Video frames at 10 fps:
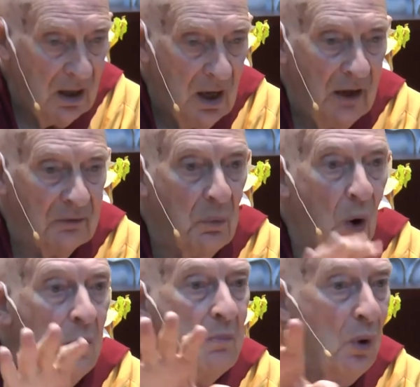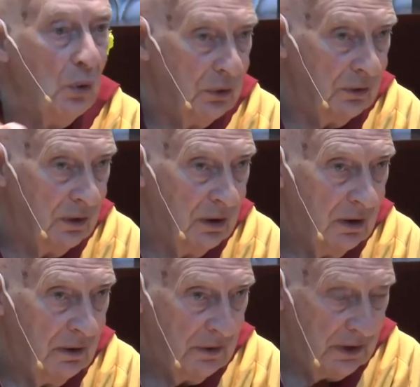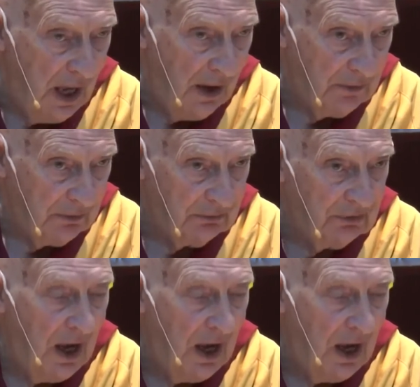as more important than others.